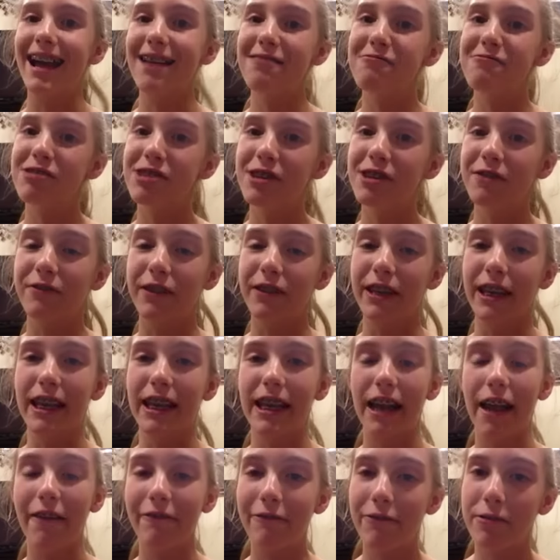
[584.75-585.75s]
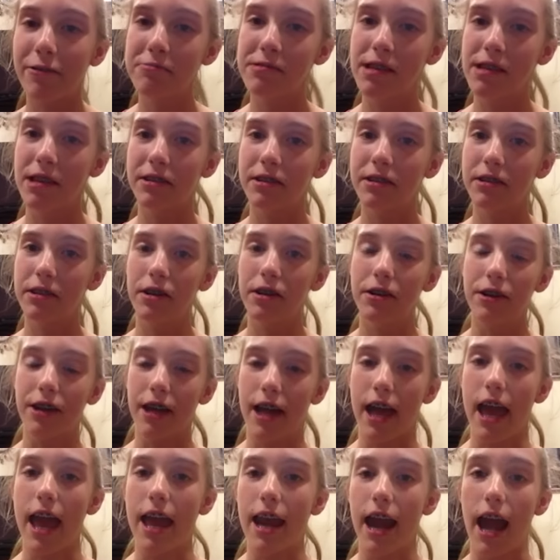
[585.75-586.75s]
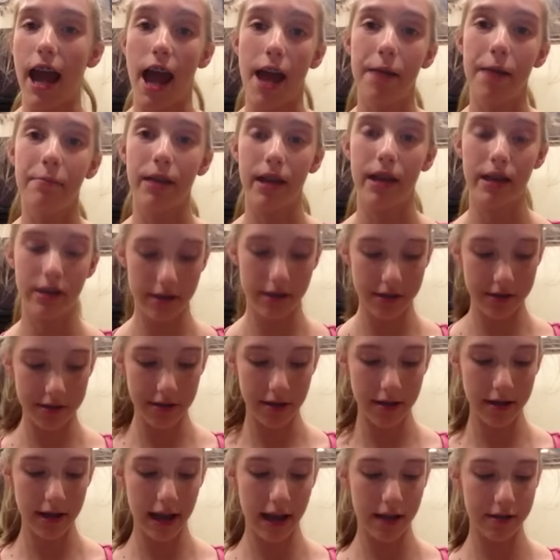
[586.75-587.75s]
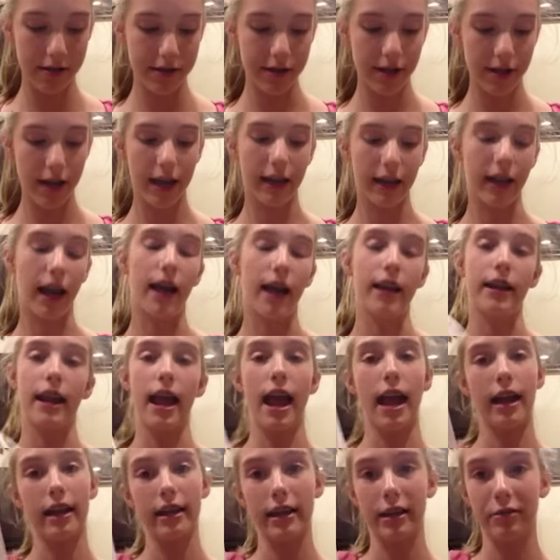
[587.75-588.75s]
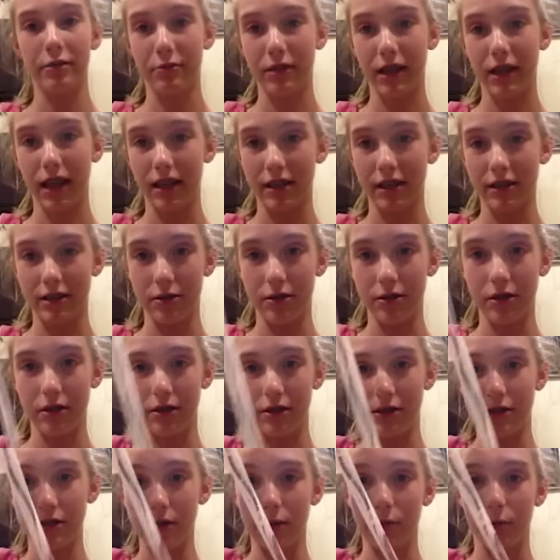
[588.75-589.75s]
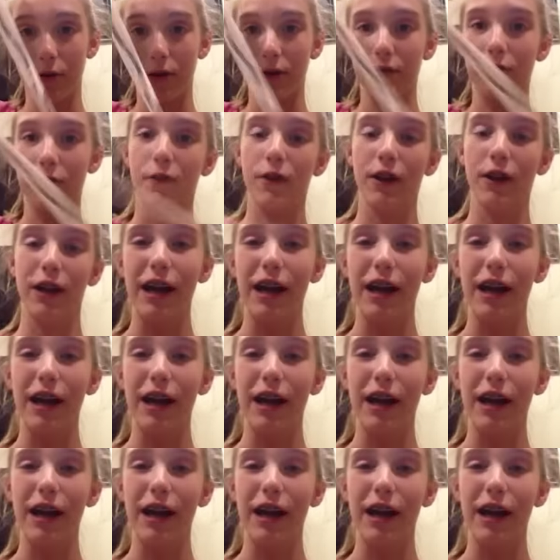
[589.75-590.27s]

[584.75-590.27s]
I'm Sophie, and I'm from South Dakota, and I made the Student Council and got an Academic Excellence Award for